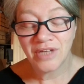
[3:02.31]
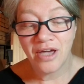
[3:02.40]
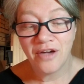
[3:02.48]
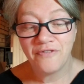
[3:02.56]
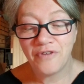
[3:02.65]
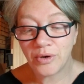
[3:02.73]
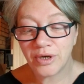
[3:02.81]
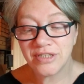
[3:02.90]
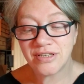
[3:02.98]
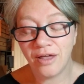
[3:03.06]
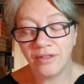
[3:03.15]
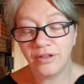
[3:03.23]

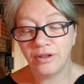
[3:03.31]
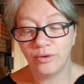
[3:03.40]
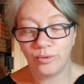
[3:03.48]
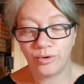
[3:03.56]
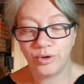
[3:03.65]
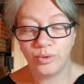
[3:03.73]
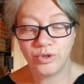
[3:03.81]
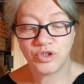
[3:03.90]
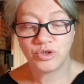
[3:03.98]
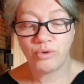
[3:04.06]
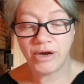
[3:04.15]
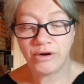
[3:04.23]
focus on the Lord, who is
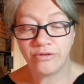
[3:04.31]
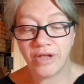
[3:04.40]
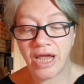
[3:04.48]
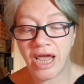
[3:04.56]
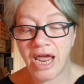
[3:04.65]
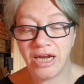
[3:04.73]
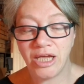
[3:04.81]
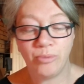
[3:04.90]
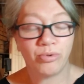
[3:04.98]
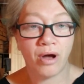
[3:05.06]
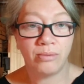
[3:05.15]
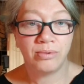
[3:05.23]
greater than any
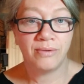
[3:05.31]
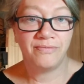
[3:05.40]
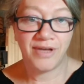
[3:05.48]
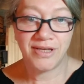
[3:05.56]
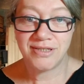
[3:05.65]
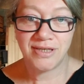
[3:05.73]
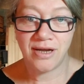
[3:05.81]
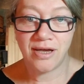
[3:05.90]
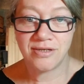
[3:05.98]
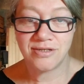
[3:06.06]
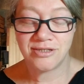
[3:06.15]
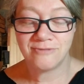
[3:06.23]
problem facing
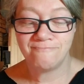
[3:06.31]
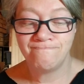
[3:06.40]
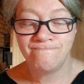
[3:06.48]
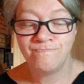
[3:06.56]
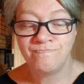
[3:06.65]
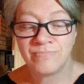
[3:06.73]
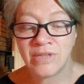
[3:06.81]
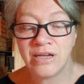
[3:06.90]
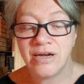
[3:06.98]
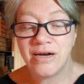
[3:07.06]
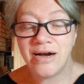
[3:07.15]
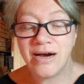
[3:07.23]
us.
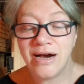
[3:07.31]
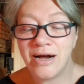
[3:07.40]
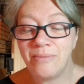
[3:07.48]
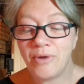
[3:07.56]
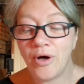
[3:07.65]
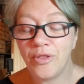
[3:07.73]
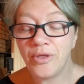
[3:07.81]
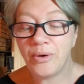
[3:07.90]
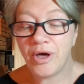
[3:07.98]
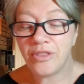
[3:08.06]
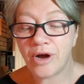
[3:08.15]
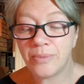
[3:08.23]
Although
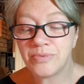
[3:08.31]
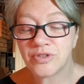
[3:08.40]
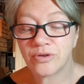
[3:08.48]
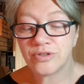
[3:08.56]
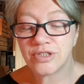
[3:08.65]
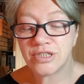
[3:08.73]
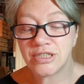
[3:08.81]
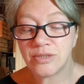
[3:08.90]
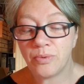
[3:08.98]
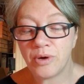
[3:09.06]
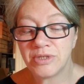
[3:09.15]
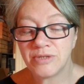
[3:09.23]
other obstacles and
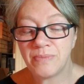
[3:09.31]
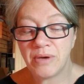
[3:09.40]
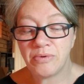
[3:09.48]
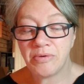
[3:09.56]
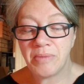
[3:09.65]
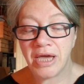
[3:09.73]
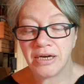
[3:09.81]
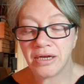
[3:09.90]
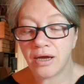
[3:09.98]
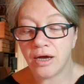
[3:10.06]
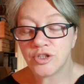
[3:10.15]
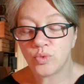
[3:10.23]
disappointments may remain,
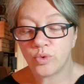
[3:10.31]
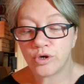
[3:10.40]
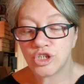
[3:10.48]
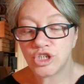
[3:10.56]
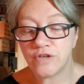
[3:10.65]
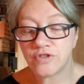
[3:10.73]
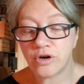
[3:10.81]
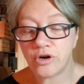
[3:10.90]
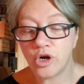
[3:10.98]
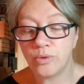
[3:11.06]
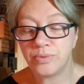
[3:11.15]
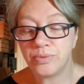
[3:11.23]
God's word shifts our
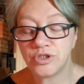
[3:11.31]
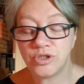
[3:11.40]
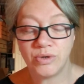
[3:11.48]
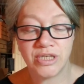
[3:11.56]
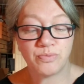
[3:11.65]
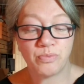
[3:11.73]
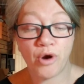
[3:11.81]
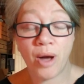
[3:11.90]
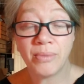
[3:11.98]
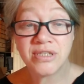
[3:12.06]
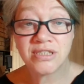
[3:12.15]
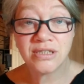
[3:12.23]
hope to His
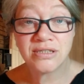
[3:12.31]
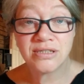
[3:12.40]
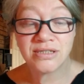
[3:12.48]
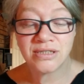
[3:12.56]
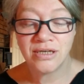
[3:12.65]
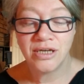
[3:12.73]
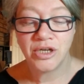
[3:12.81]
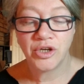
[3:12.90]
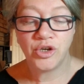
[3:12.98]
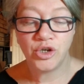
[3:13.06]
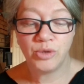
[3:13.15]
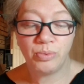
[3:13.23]
promises,
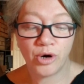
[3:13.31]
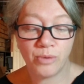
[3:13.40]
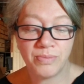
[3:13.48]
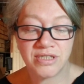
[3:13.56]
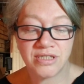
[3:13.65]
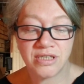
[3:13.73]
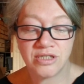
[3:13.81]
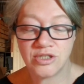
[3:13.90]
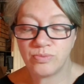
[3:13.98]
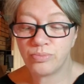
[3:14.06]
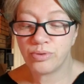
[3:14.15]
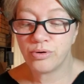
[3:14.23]
good
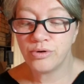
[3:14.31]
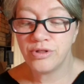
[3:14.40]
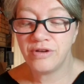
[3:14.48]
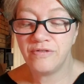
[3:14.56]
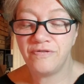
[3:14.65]
purposes, proven